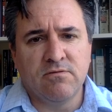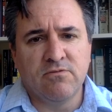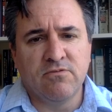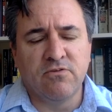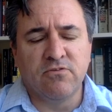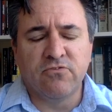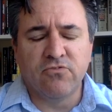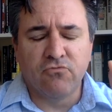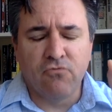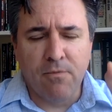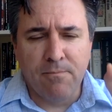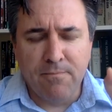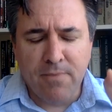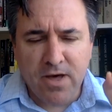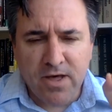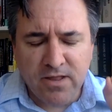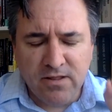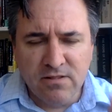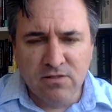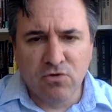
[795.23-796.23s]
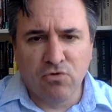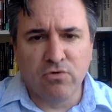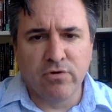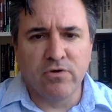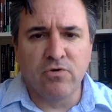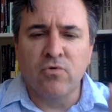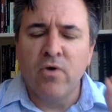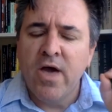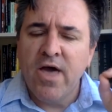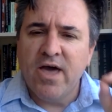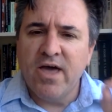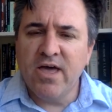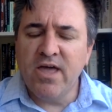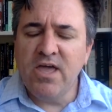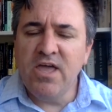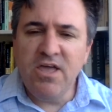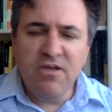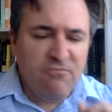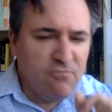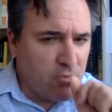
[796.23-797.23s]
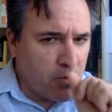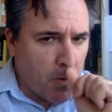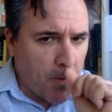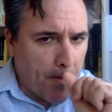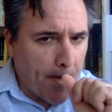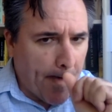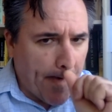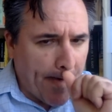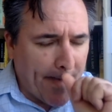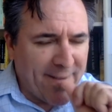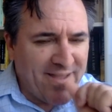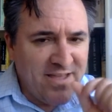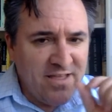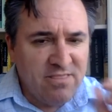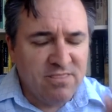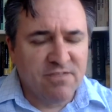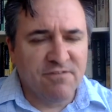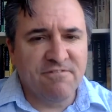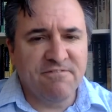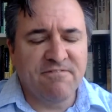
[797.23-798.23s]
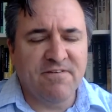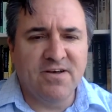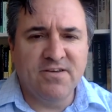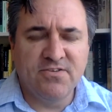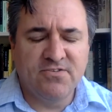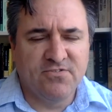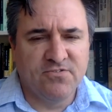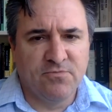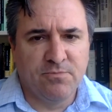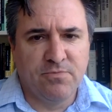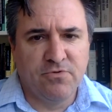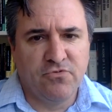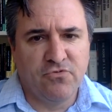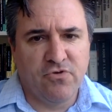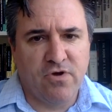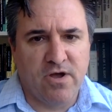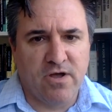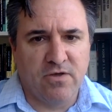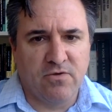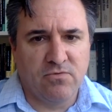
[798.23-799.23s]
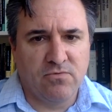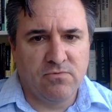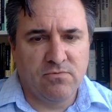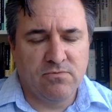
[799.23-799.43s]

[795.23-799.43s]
To, to remain loyal, even in the face of betrayal.